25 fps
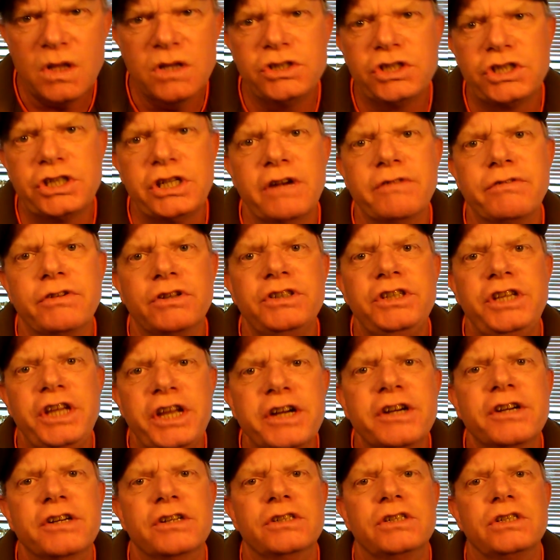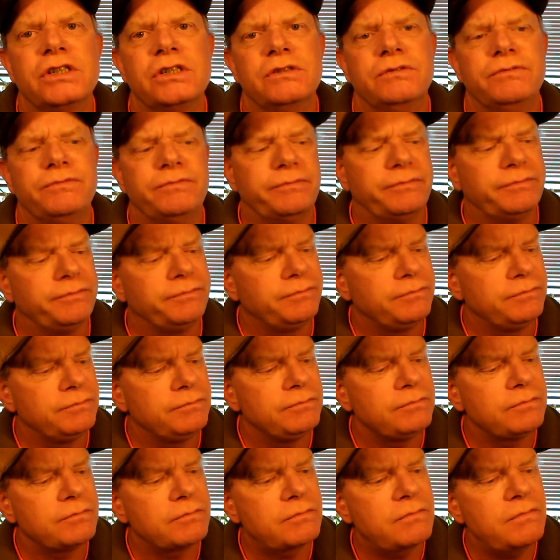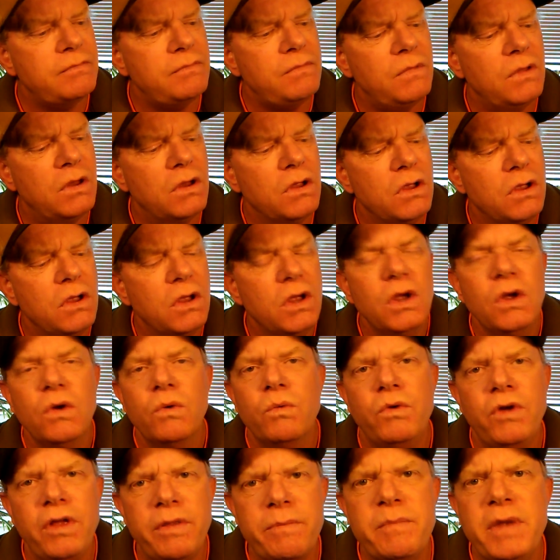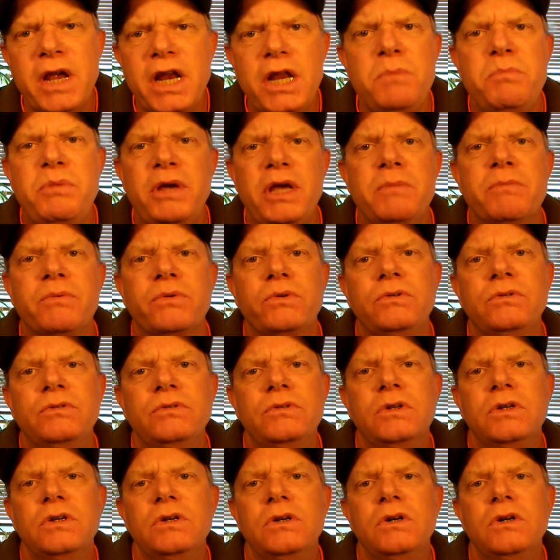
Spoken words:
several years with many people